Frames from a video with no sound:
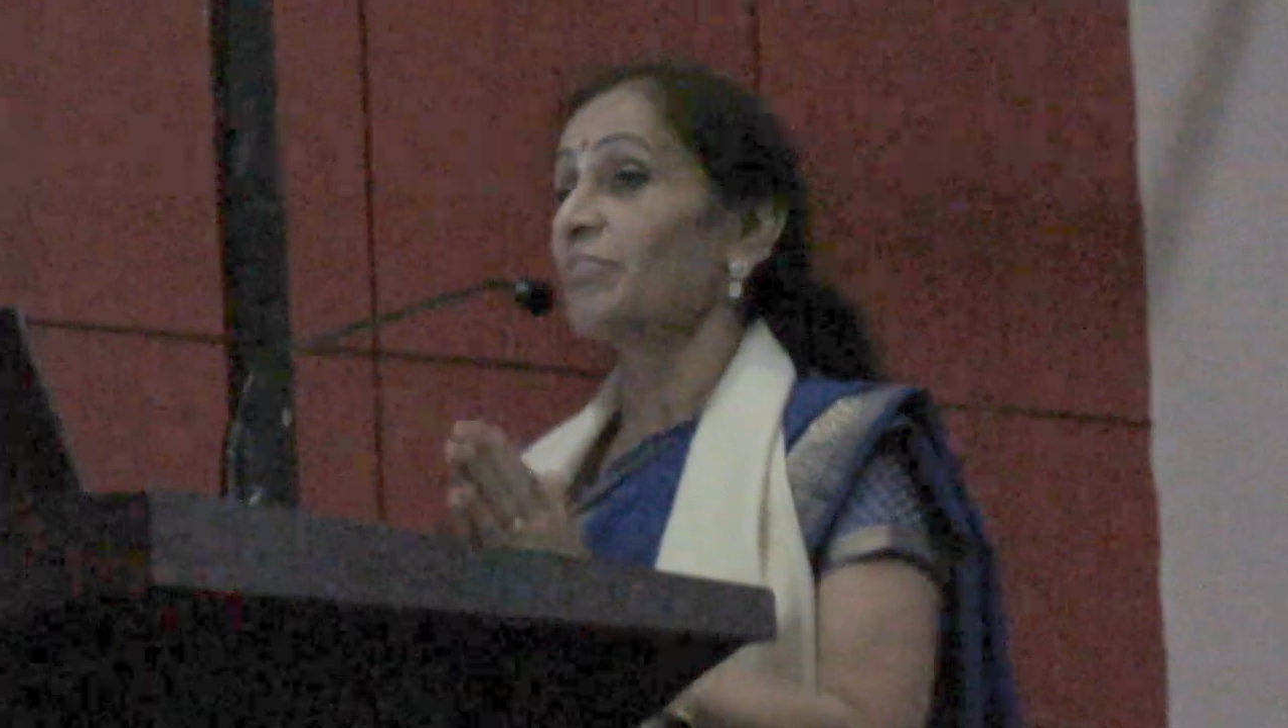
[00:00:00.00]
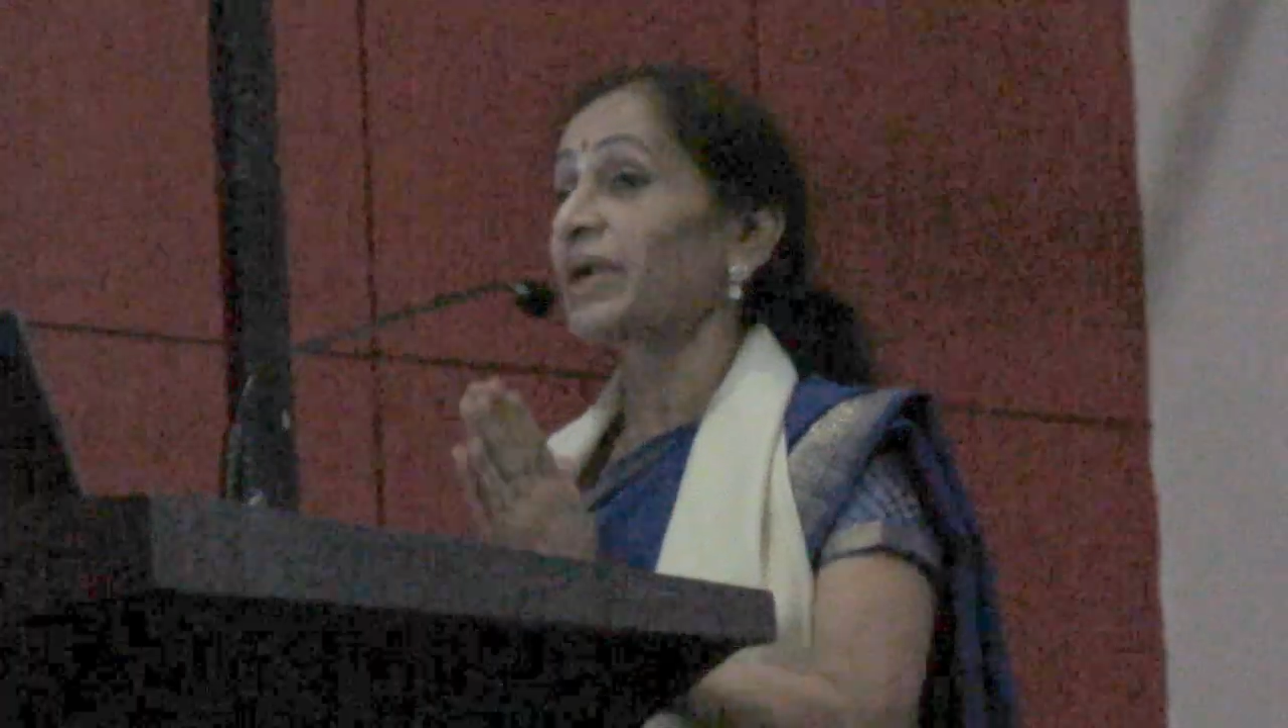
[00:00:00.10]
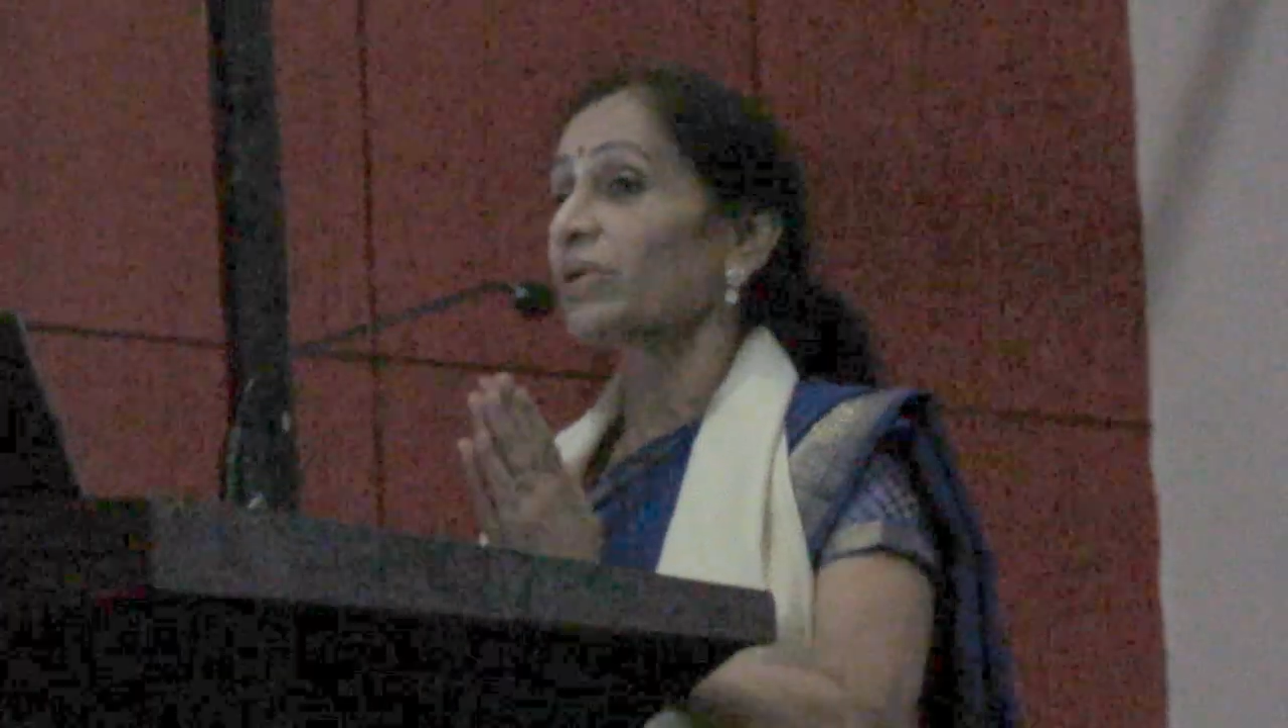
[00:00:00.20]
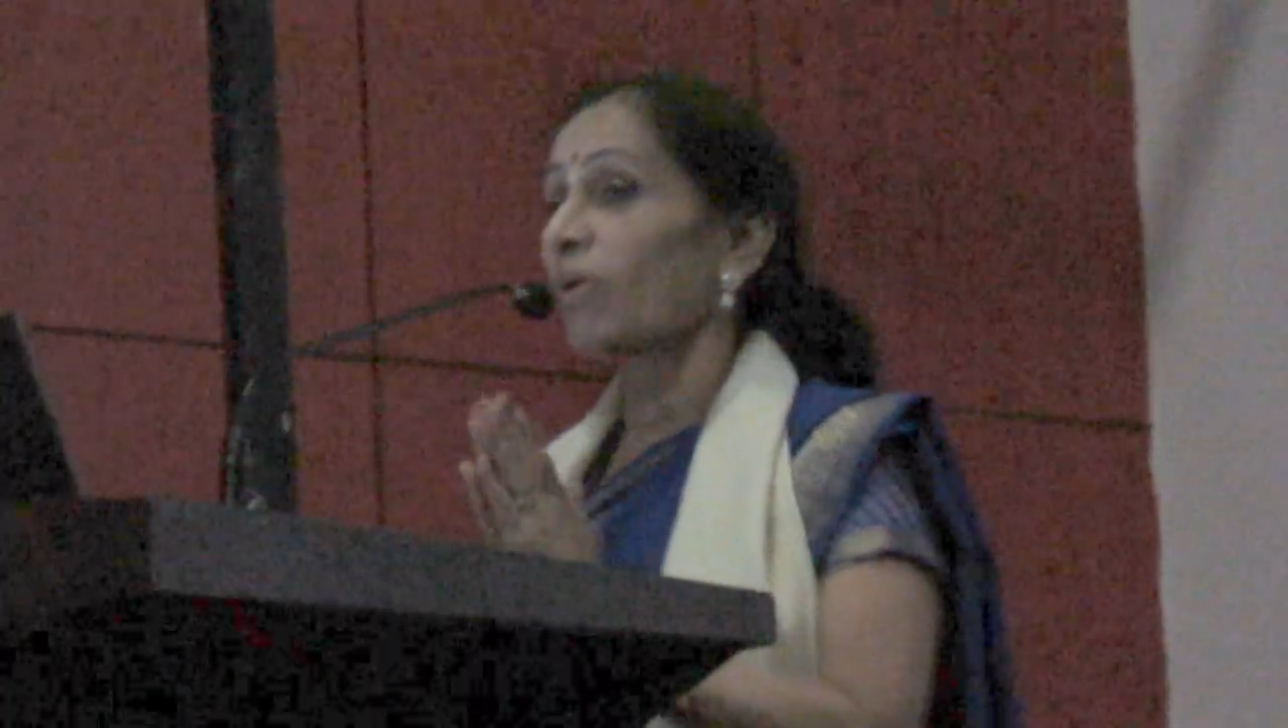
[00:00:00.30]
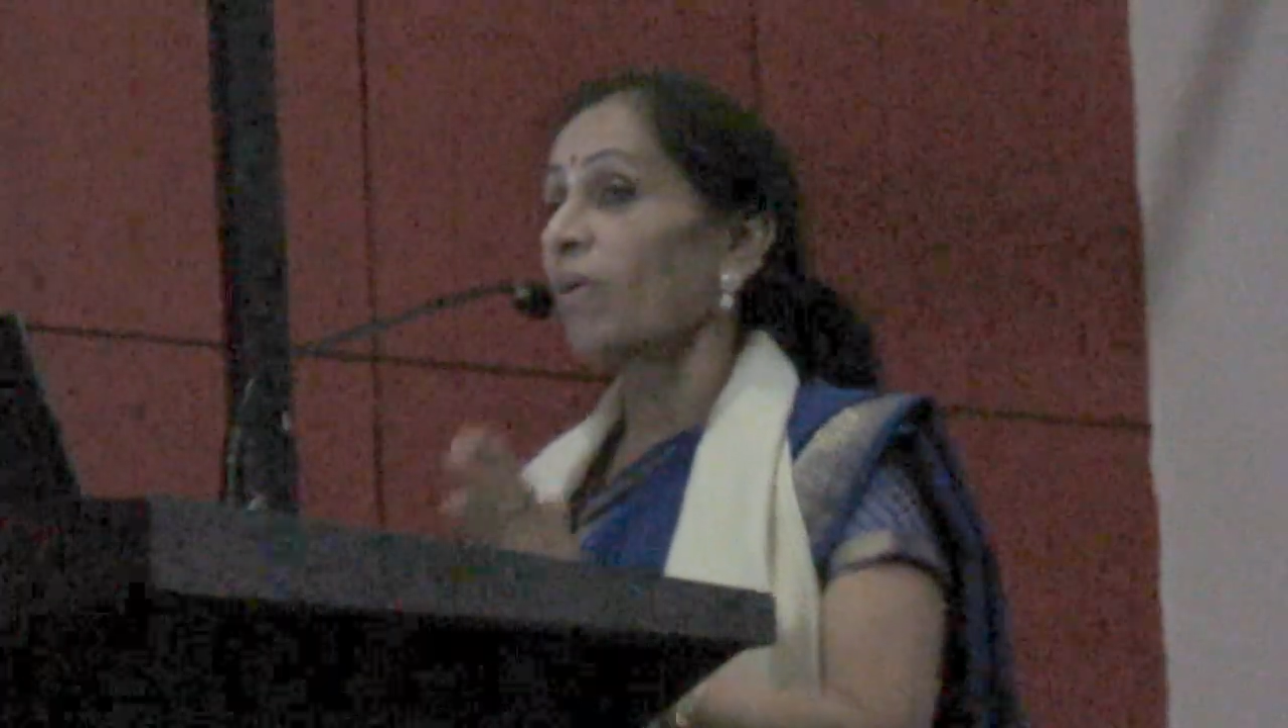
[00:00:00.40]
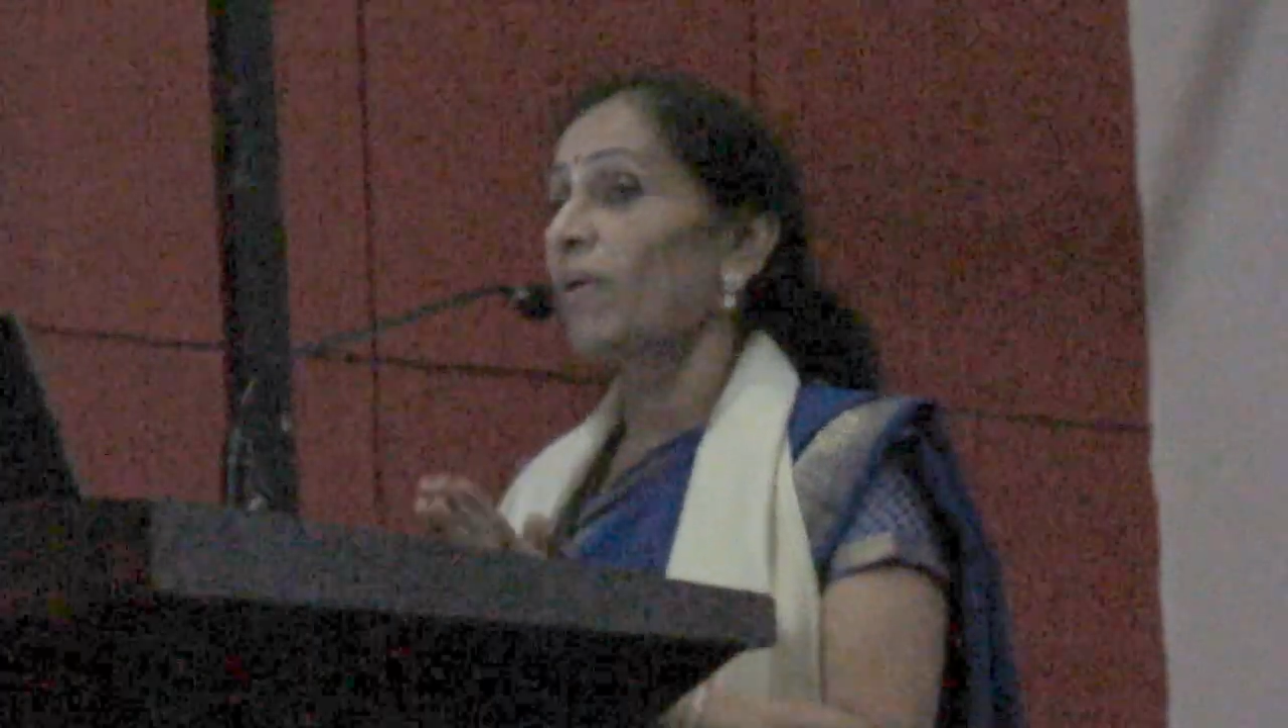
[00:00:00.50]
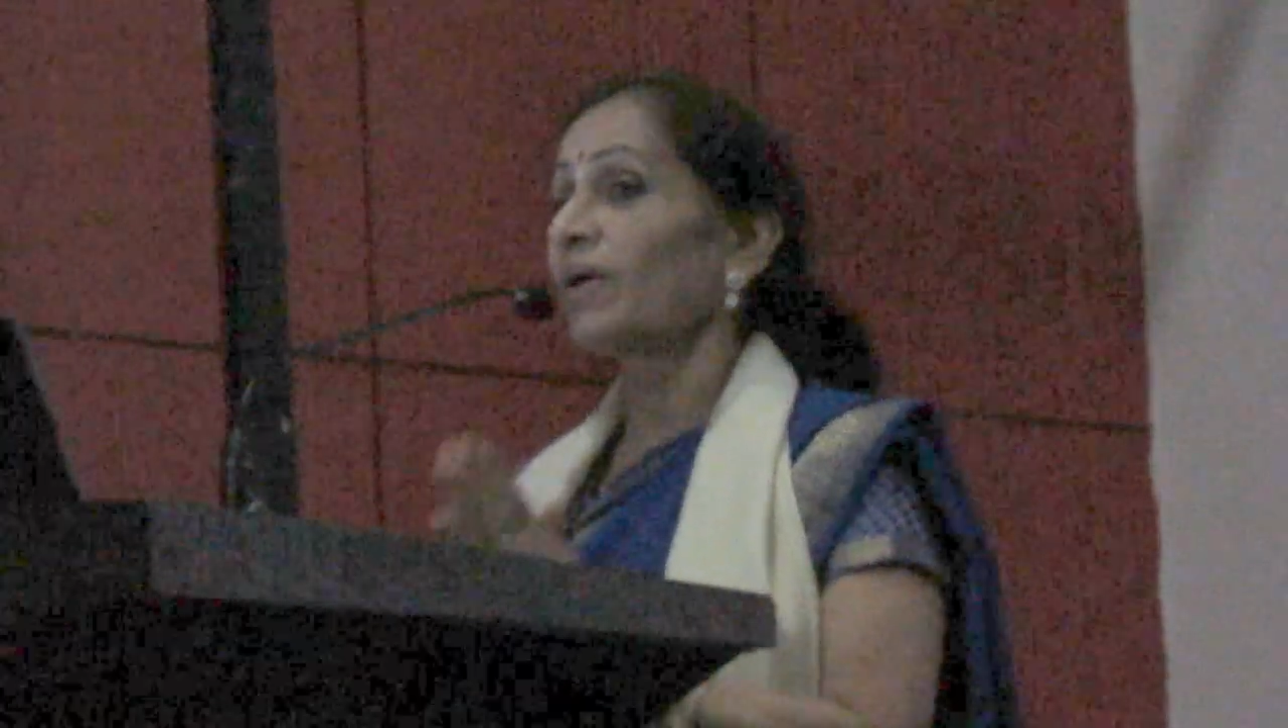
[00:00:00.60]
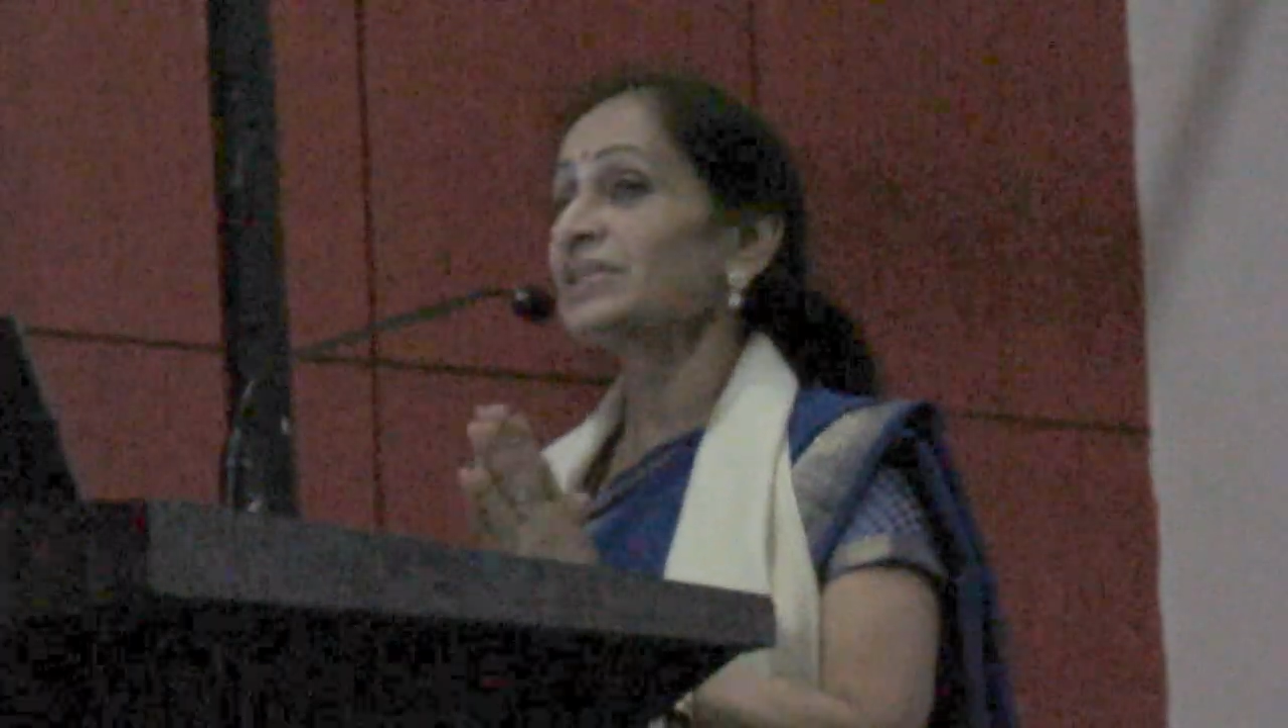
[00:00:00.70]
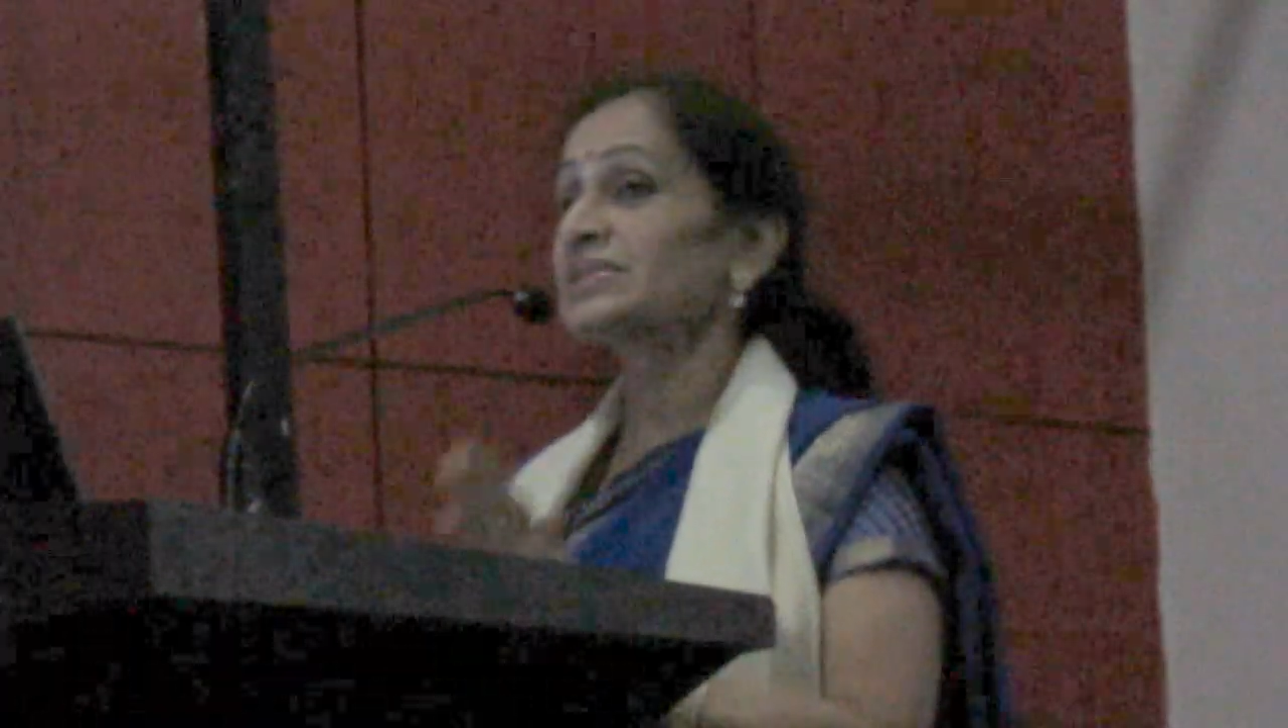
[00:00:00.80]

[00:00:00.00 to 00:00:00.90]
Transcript: But all